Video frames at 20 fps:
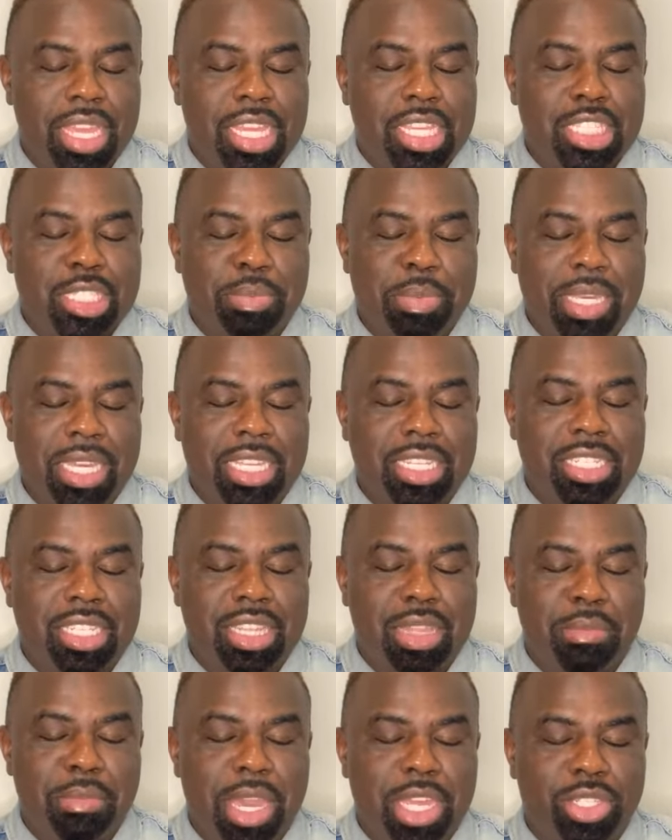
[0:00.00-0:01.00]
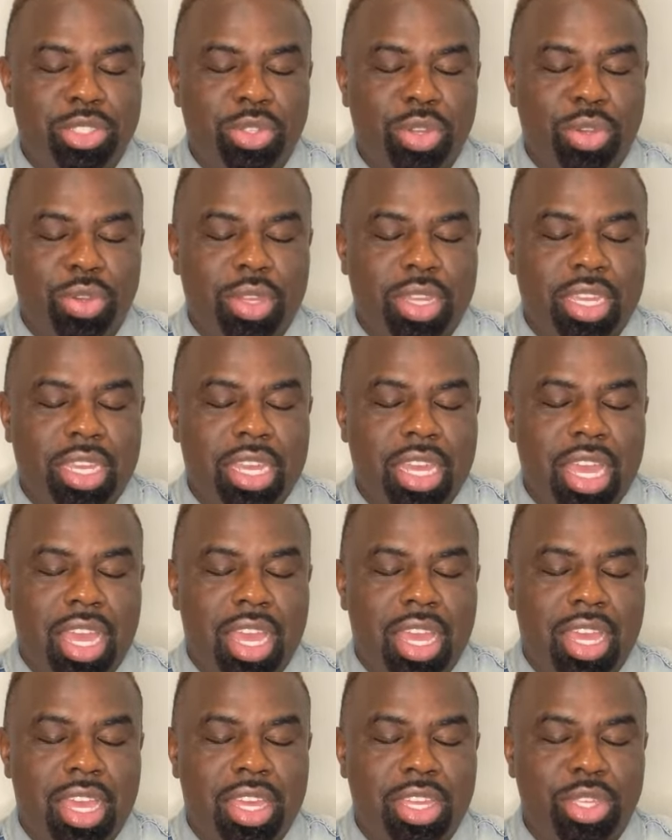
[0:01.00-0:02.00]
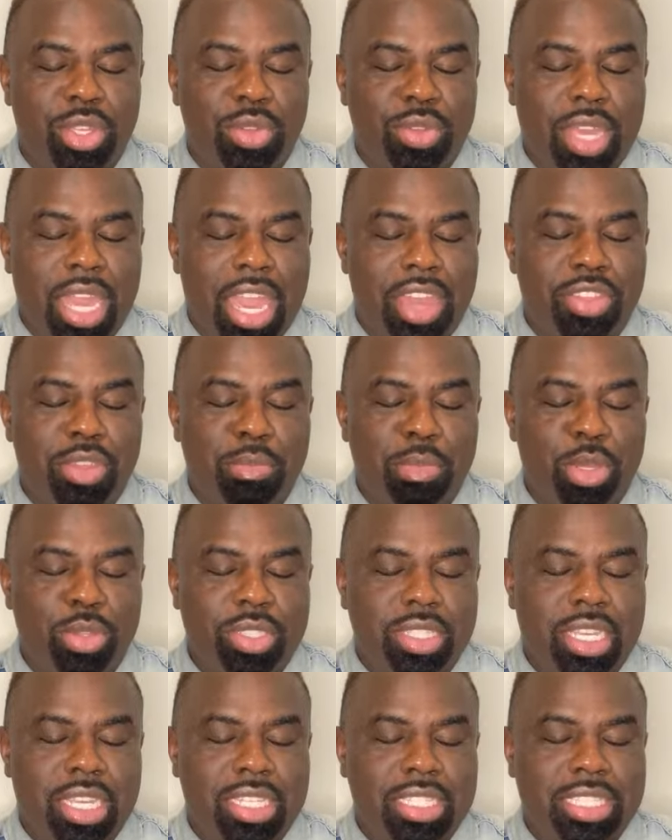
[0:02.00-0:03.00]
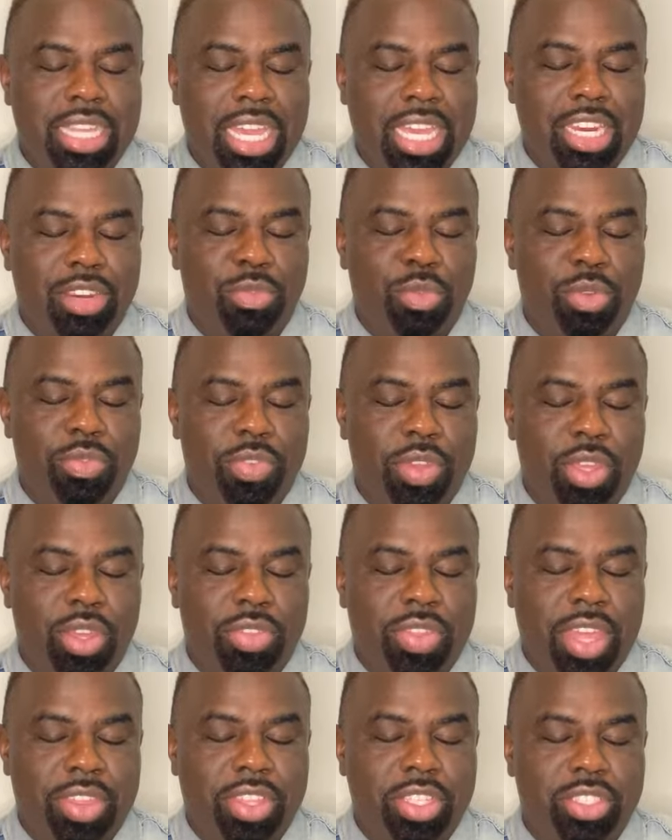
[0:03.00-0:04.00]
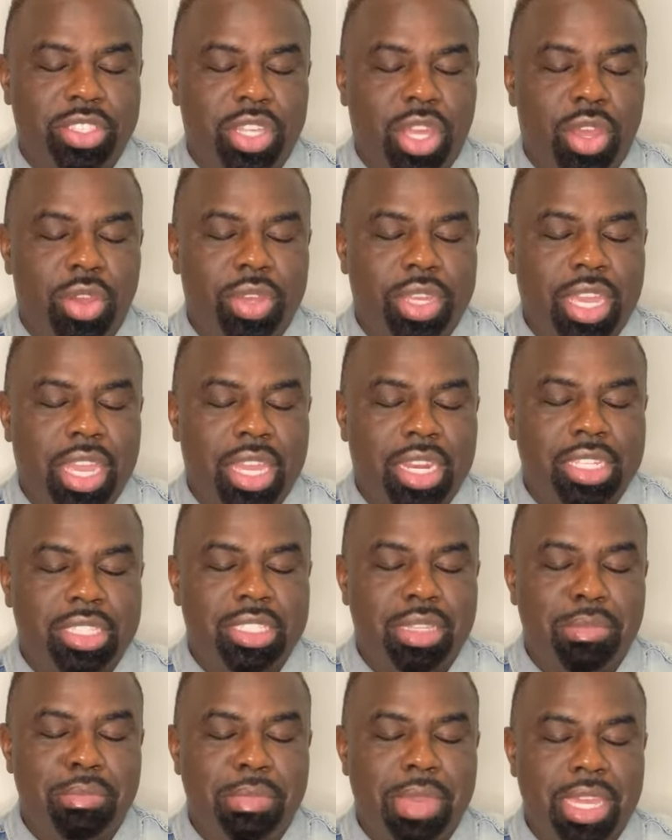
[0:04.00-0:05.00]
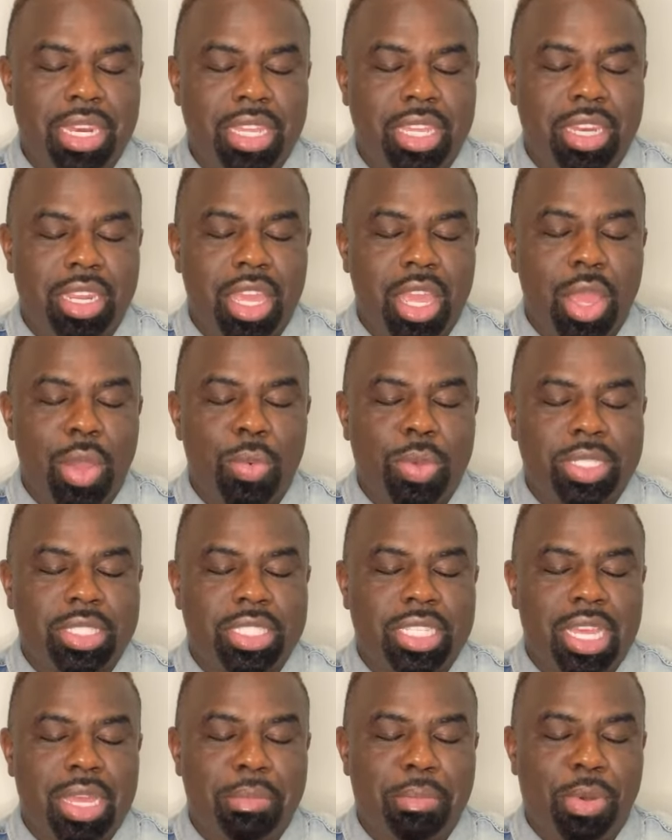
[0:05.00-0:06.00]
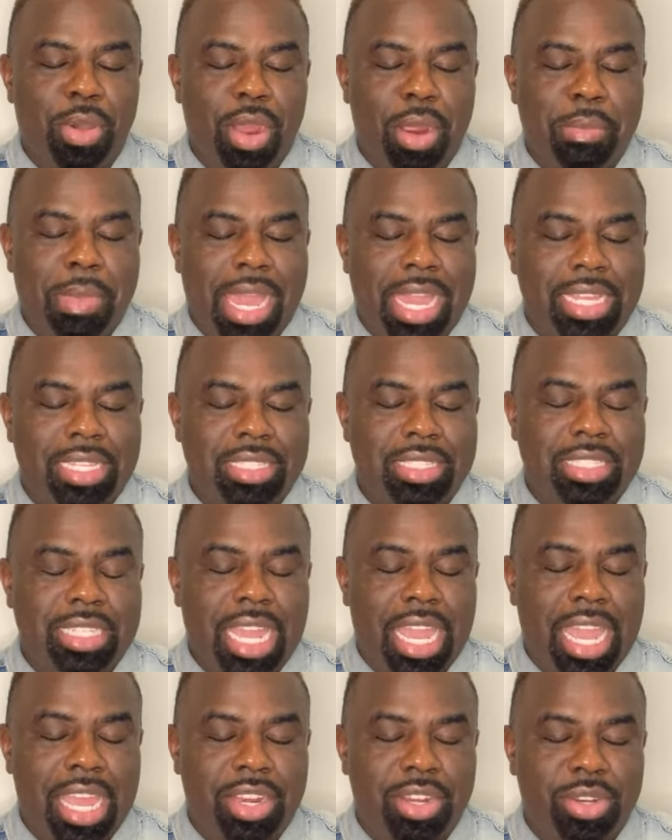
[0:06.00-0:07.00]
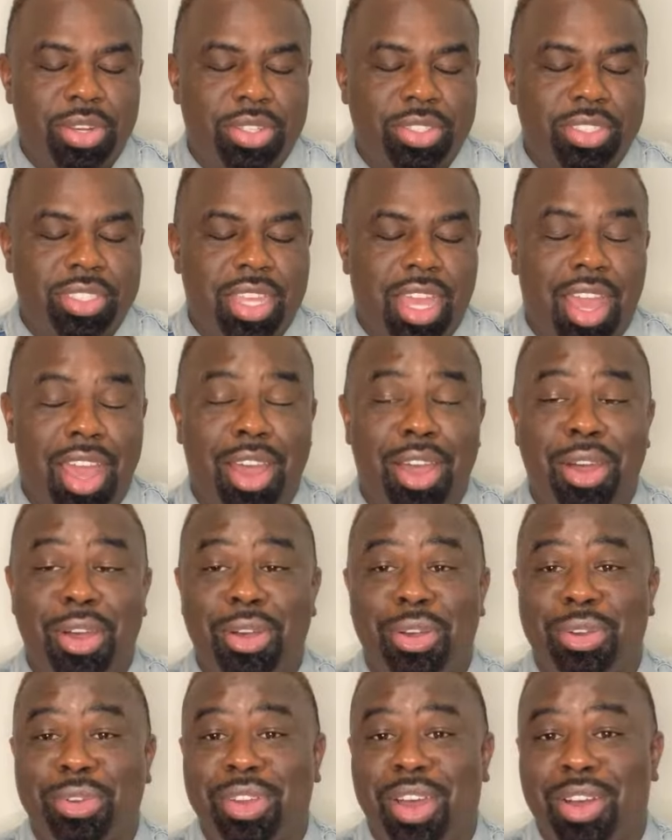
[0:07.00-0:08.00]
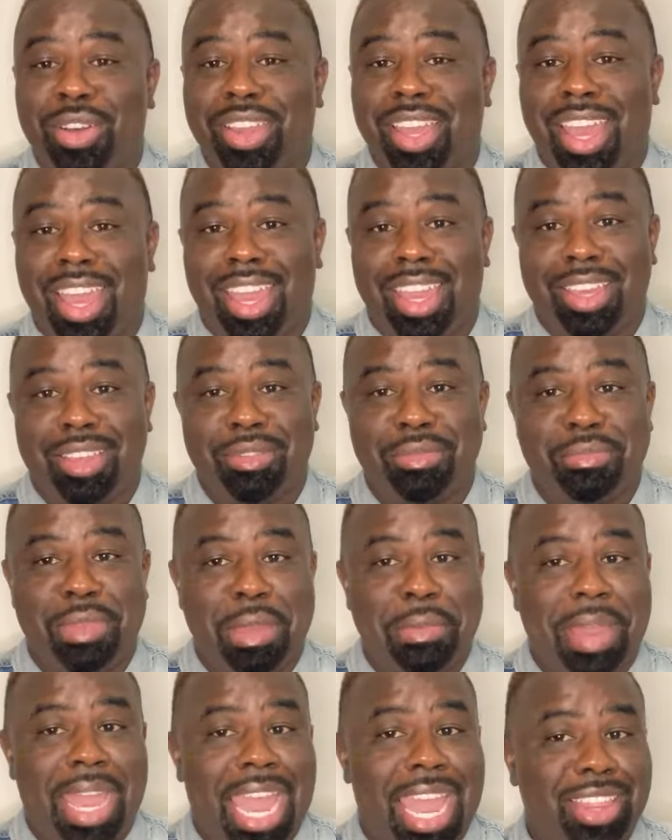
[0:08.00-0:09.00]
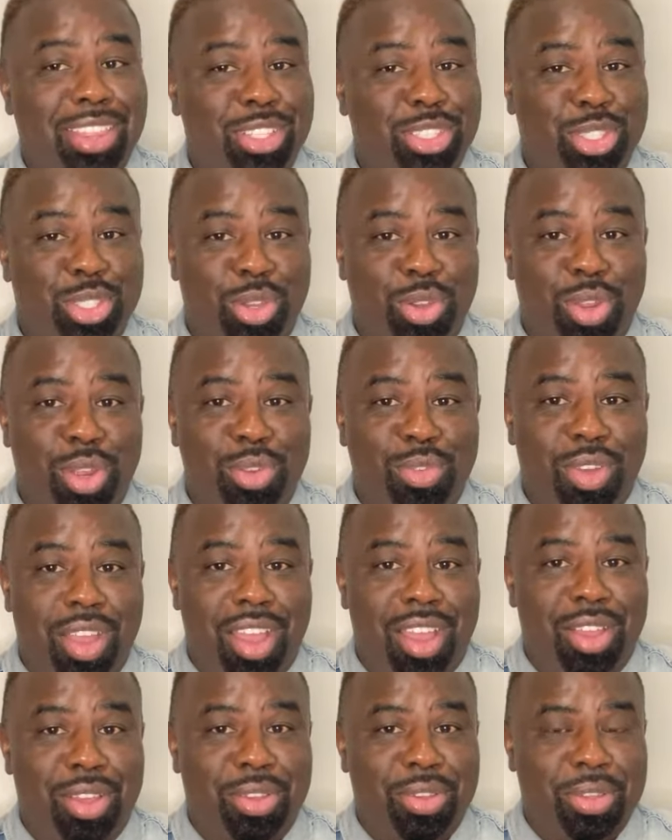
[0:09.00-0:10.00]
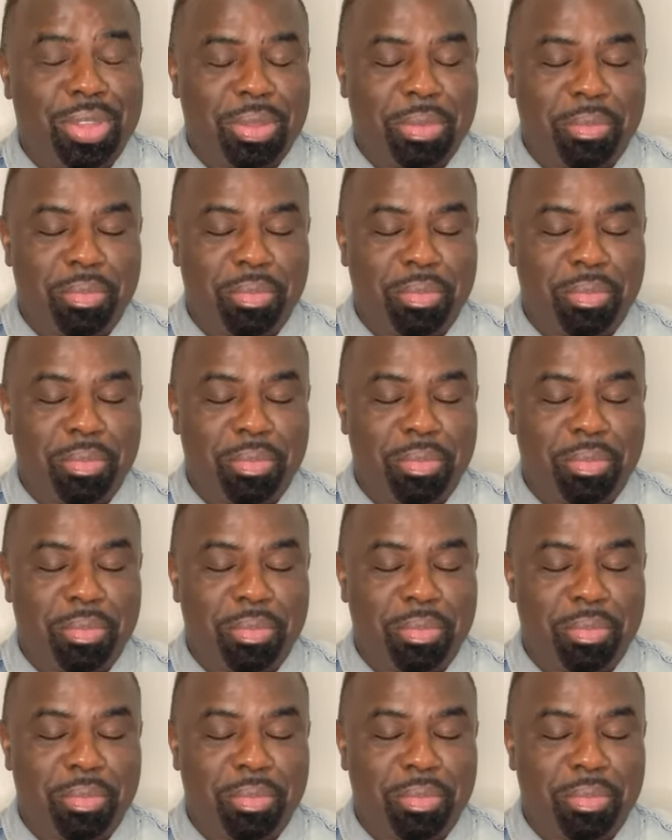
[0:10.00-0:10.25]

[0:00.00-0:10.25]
Speaking to the Metro UK, the music executive revealed that the song Kelly submitted was subpar by his standards. Oh, okay. Maybe I had the story wrong.